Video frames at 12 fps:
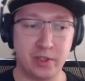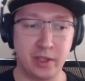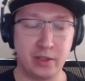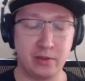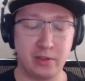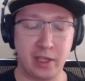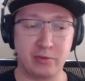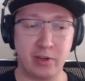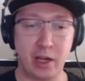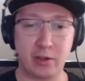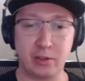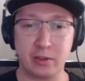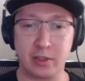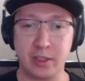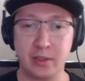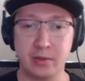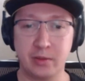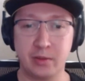the like
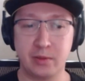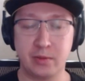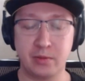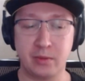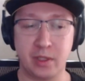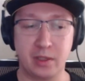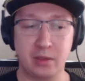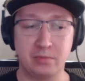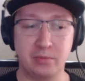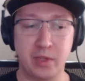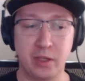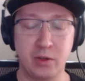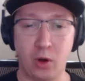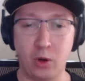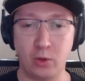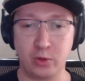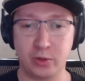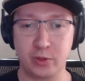regular the
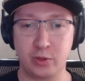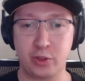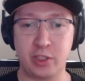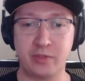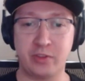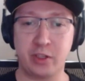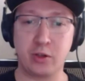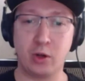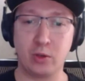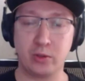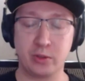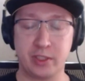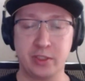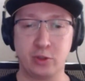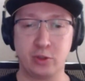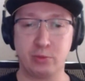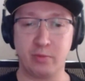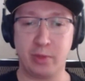goals to achieve their goals in
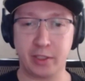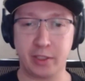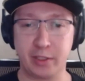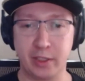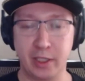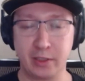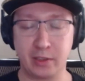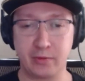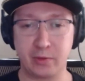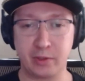terms of market analysis.